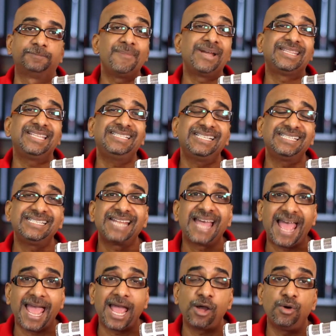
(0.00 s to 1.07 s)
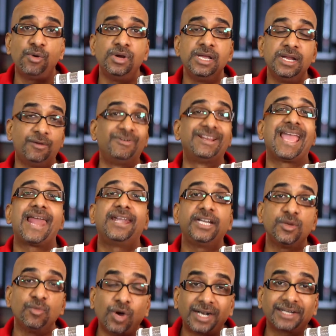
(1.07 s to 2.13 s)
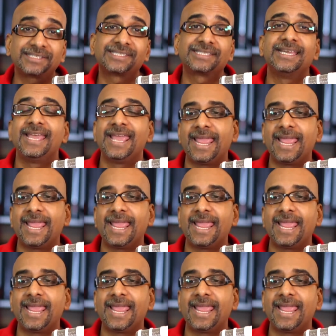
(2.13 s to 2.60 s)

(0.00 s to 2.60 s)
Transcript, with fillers: But this isn't how reality works.